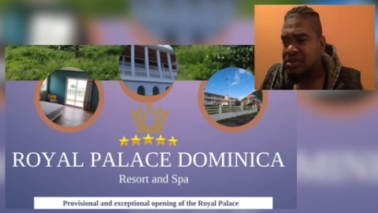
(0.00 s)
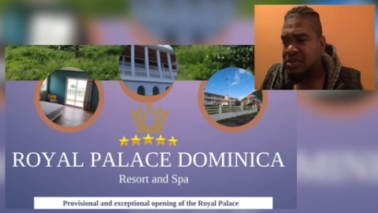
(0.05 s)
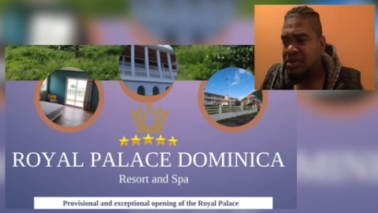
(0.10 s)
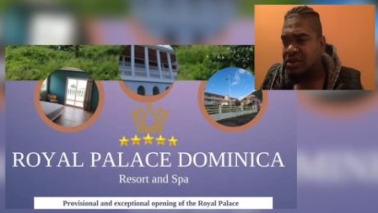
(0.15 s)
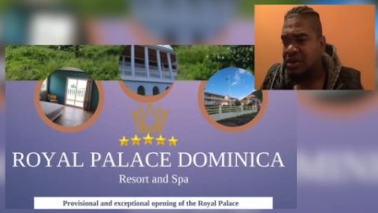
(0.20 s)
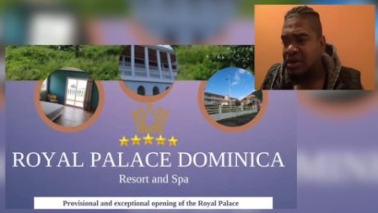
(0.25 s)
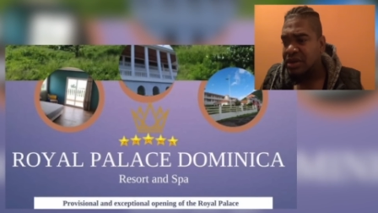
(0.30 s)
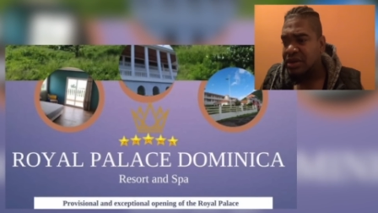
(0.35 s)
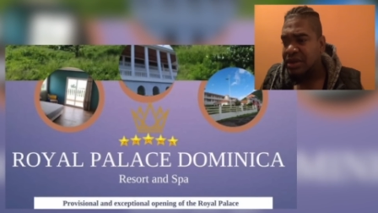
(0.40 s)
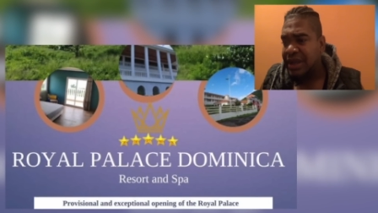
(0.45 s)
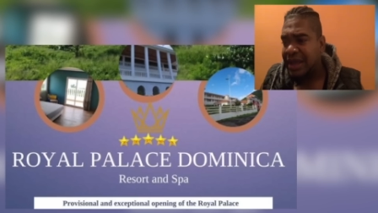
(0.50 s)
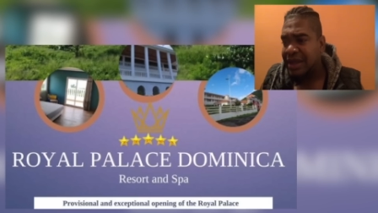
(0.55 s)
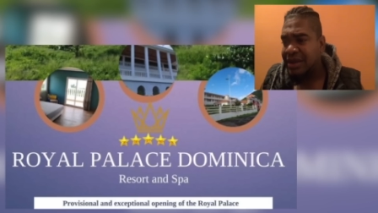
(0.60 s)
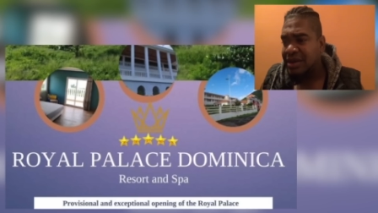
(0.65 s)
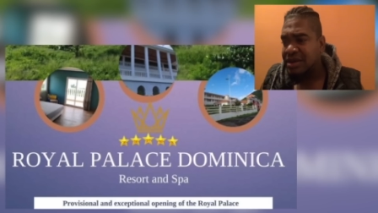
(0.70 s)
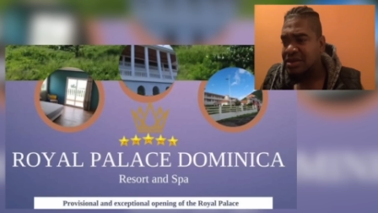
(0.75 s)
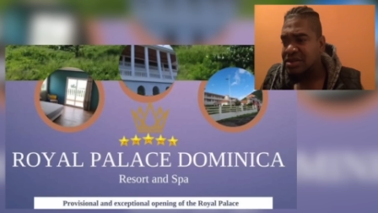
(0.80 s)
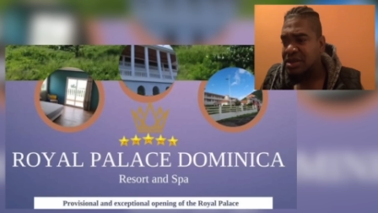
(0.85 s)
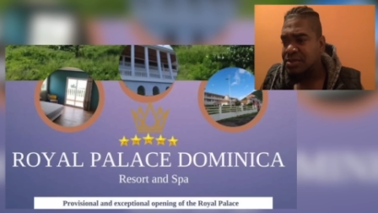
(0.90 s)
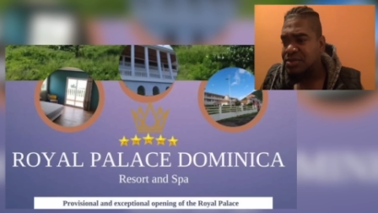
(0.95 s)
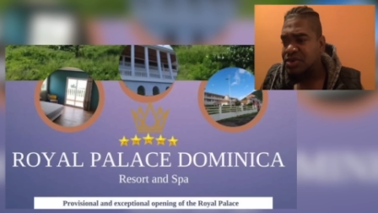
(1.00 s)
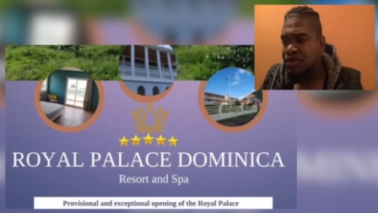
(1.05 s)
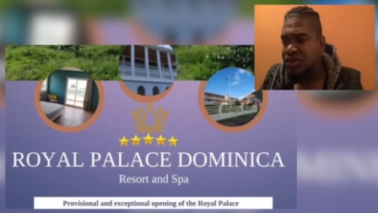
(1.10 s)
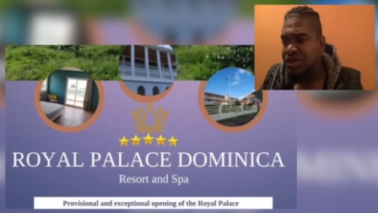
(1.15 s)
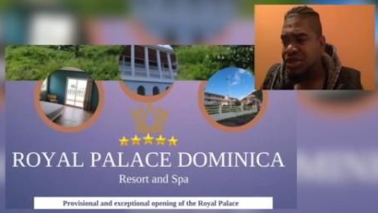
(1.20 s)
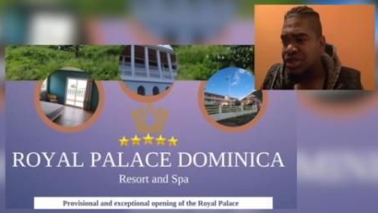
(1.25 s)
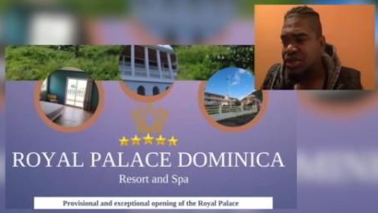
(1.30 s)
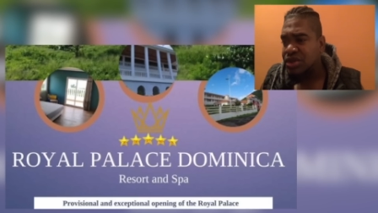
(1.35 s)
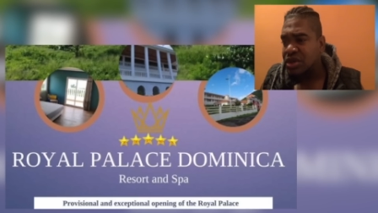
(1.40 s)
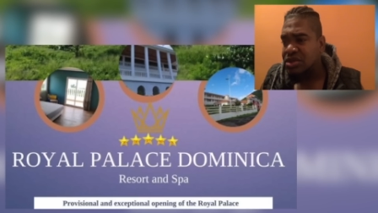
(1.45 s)
Hold on, I got some
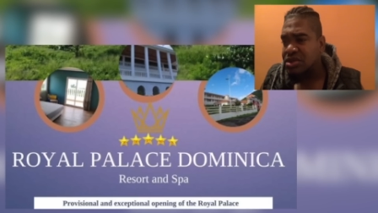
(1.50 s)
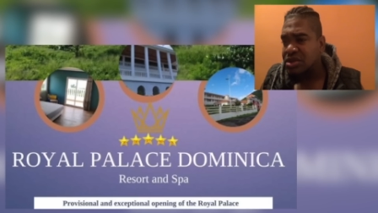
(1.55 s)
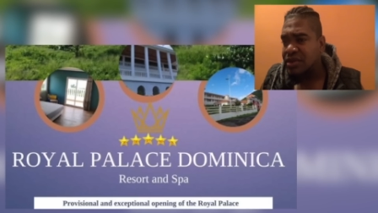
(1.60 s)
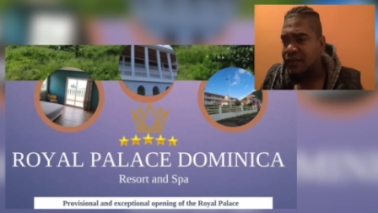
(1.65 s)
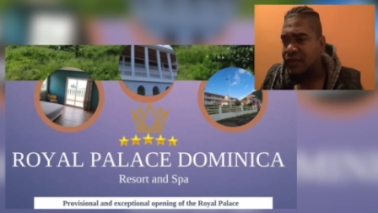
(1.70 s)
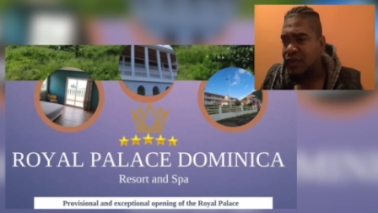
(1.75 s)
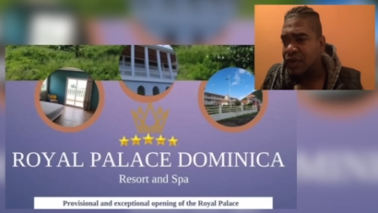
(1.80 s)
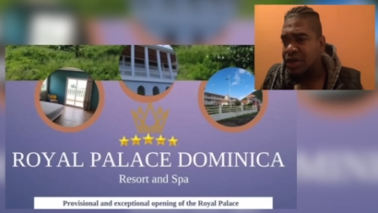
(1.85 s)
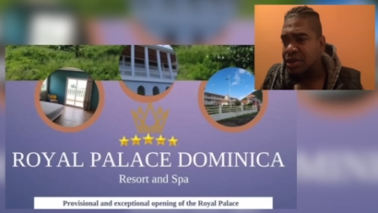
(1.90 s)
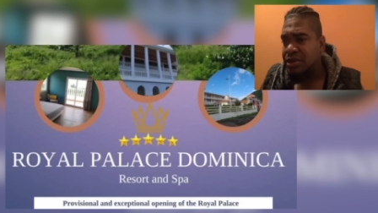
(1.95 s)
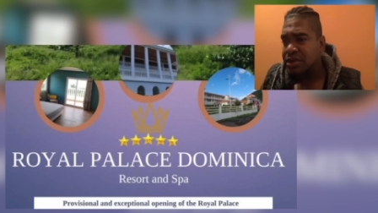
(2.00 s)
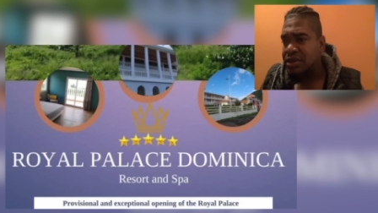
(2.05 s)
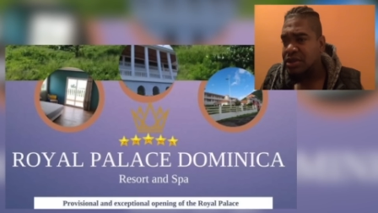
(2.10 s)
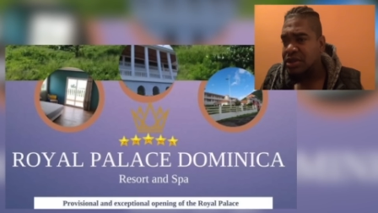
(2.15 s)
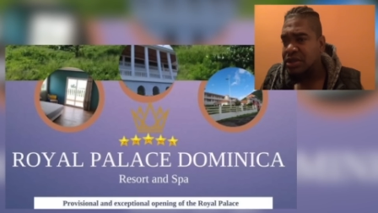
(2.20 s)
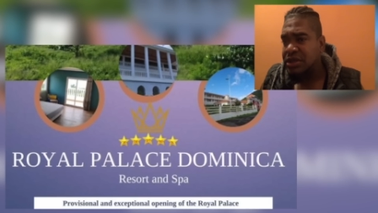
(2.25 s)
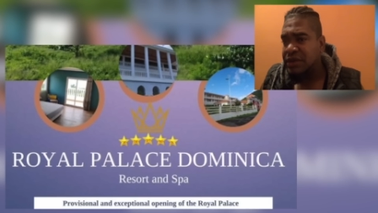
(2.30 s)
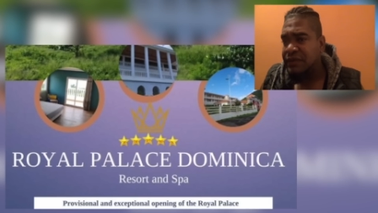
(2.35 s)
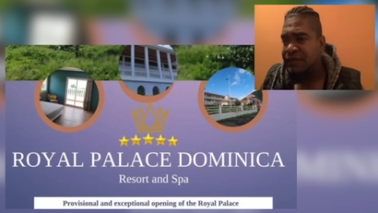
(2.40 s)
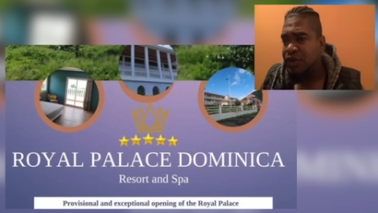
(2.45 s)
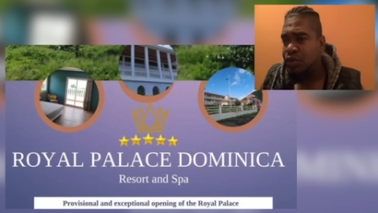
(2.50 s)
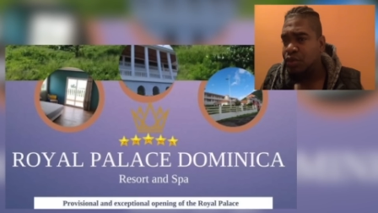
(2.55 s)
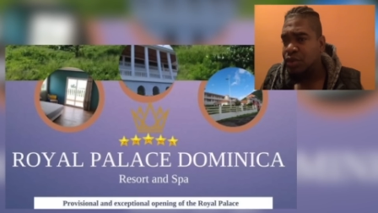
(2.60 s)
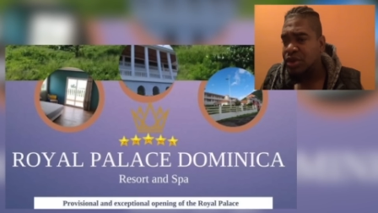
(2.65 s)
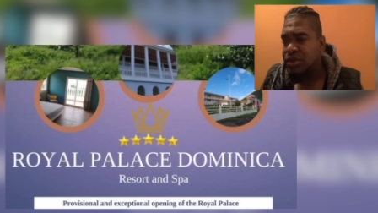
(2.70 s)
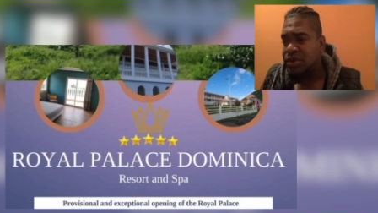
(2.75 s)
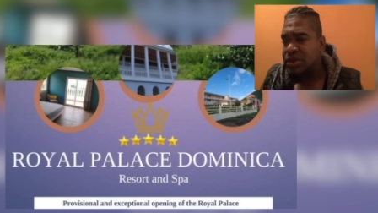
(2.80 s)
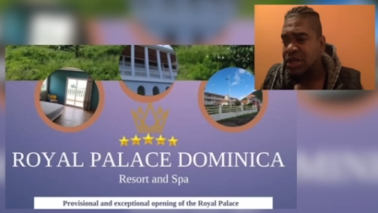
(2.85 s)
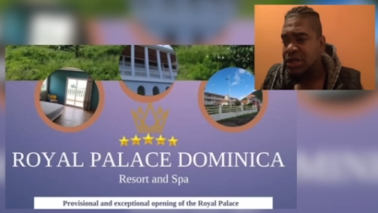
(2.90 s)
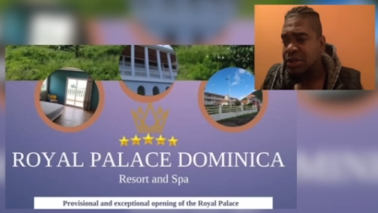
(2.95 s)
screenshots of what the individual
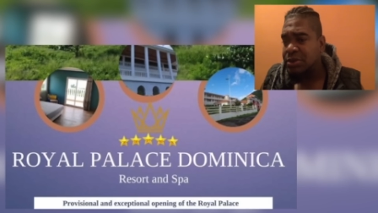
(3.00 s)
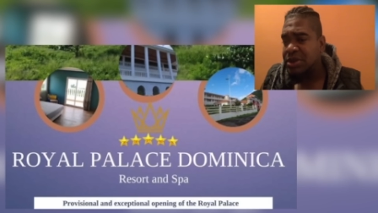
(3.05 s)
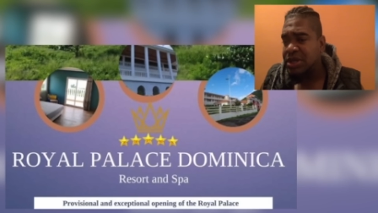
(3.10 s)
were telling